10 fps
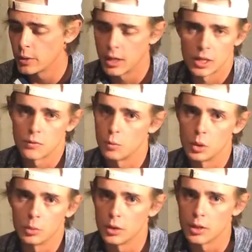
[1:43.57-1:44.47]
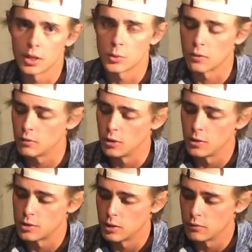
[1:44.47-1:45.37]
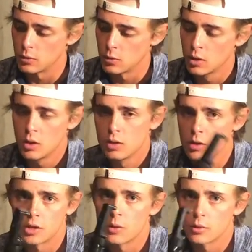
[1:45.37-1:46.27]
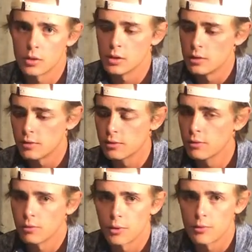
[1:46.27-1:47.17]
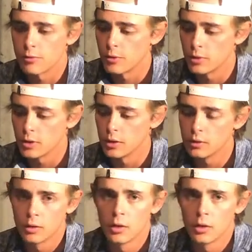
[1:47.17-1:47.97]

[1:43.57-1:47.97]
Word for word: Don't ask for people to take swing videos of you. Just get one of these, throw your phone in it,